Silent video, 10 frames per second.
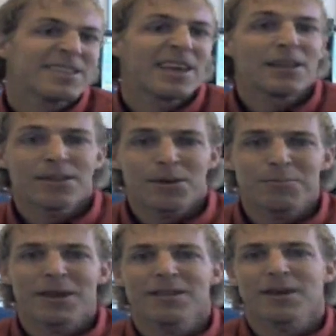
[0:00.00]
tended to
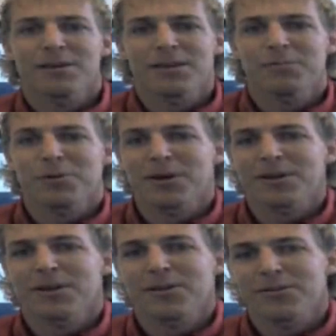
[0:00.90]
be. They
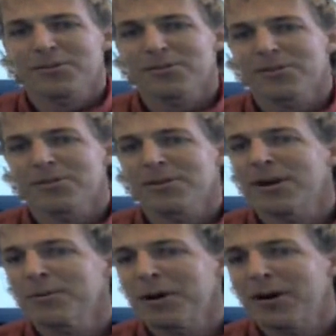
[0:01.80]
predicted it'll
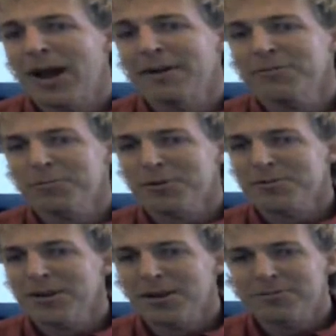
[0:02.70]
cut about
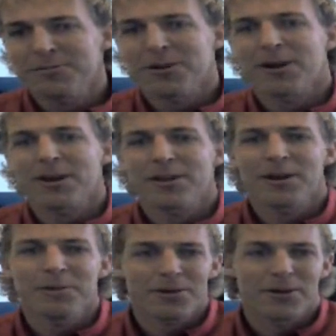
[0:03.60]
0.5% off of our
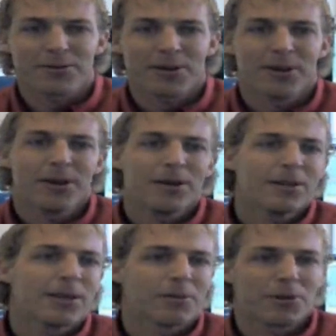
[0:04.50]
economic growth.
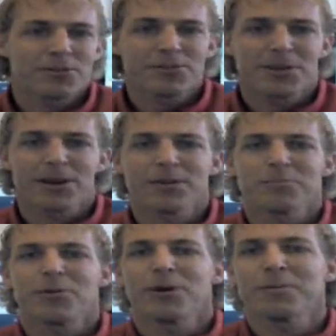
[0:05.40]
The emergency
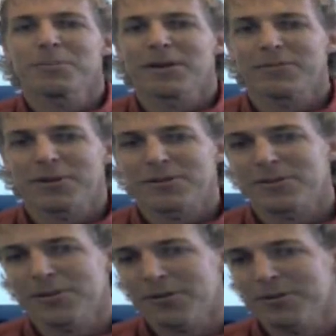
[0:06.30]
unemployment benefits
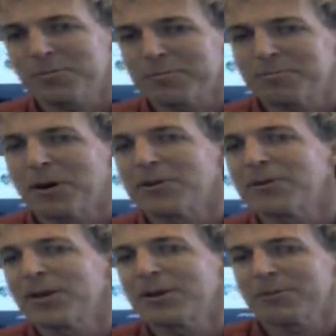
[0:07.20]
has always been
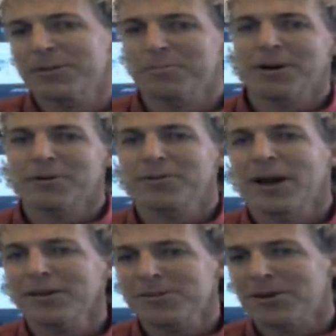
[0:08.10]
bundled in with the payroll
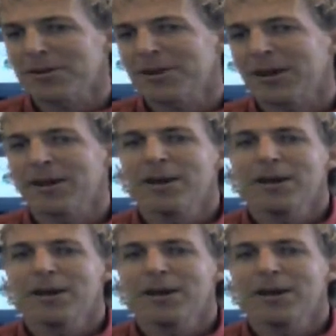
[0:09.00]
tax holiday.